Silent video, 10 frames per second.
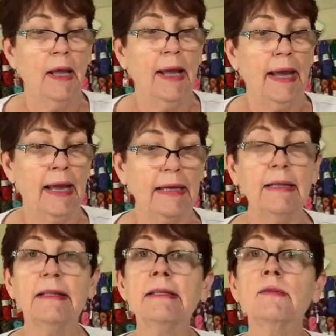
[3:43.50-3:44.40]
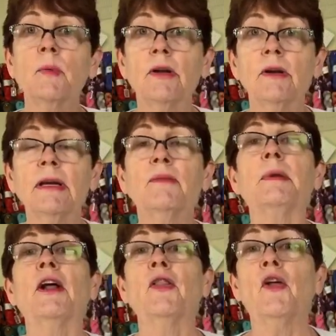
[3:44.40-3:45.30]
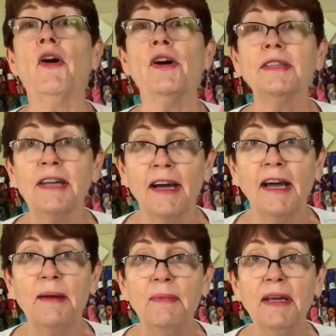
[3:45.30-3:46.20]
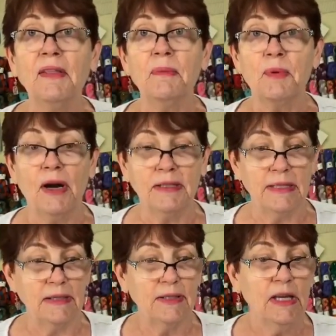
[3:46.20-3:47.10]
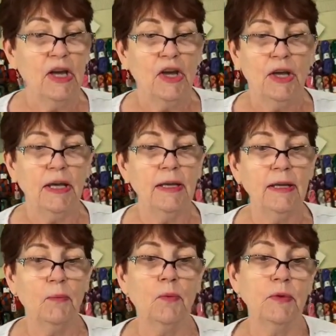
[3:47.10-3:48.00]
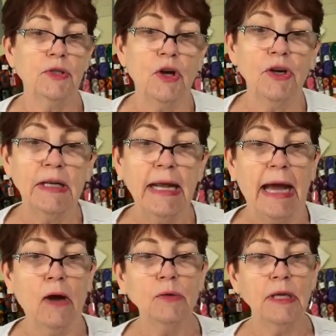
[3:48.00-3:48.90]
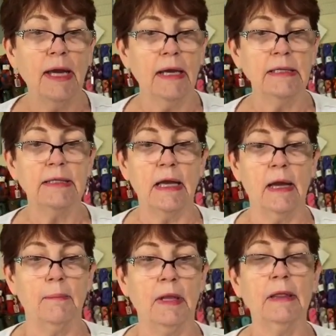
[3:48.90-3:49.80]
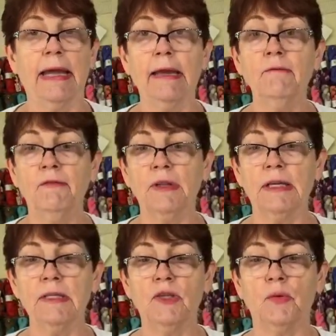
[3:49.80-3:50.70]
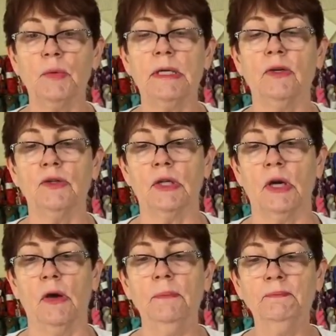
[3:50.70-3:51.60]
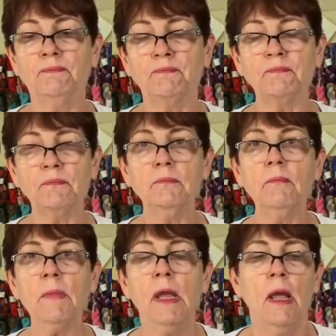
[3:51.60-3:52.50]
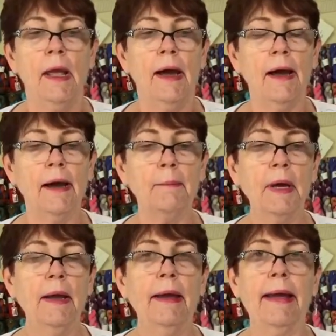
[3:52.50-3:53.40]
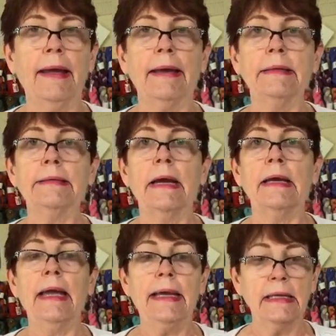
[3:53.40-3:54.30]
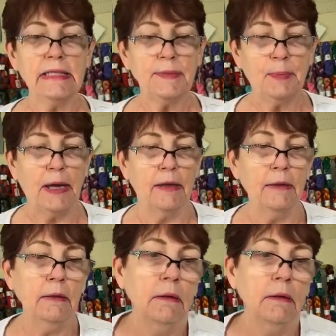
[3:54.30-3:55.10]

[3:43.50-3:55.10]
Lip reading: And this sweater has been a long time in the process. It started out as lamb fleece 3 years ago, and I hand spun